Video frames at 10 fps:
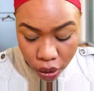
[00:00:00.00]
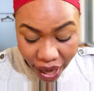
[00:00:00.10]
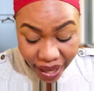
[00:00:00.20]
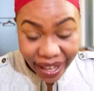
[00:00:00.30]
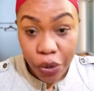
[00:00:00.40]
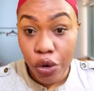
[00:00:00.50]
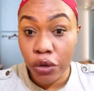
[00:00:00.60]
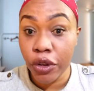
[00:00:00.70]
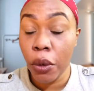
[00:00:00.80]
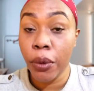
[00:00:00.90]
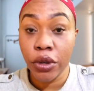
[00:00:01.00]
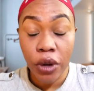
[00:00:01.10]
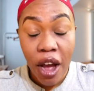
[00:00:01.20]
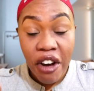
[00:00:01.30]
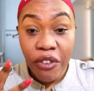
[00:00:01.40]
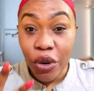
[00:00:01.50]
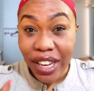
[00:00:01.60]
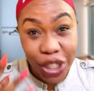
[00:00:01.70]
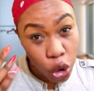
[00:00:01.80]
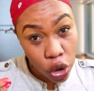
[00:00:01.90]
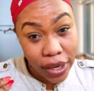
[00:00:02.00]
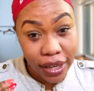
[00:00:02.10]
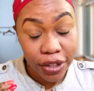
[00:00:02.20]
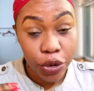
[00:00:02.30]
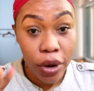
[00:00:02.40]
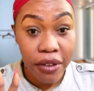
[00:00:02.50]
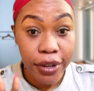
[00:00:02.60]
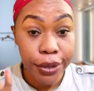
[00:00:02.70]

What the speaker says: And again, when you're using foundation, in case you have